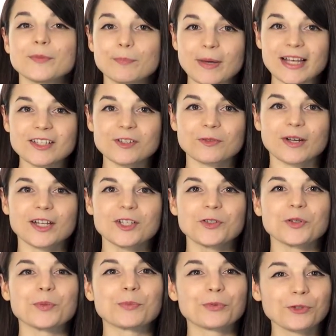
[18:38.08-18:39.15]
best way
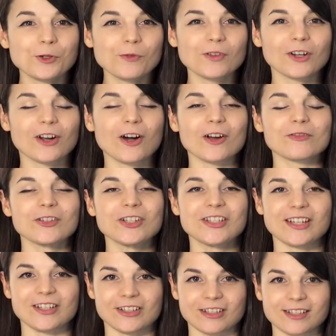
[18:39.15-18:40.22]
to improve your
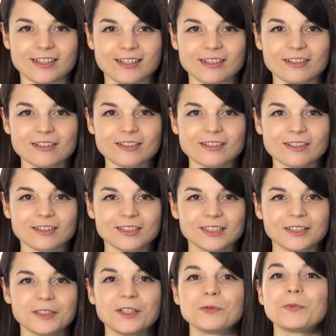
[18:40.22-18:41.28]
conversation skills.
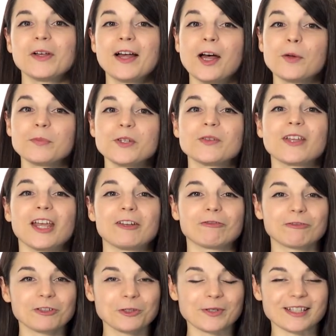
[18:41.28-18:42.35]
It will help you gain
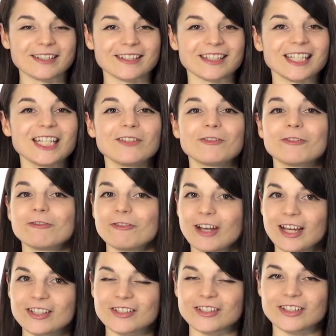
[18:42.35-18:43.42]
fluency even
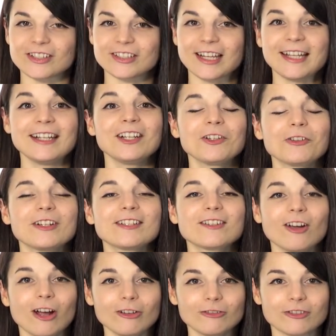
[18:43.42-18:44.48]
faster and increase
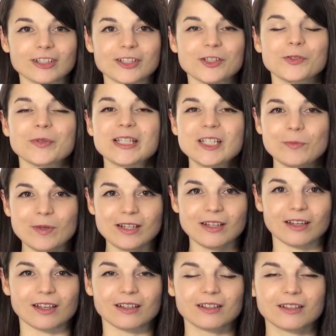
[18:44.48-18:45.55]
confidence when
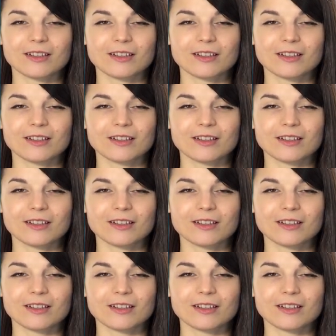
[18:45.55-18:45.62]
speaking.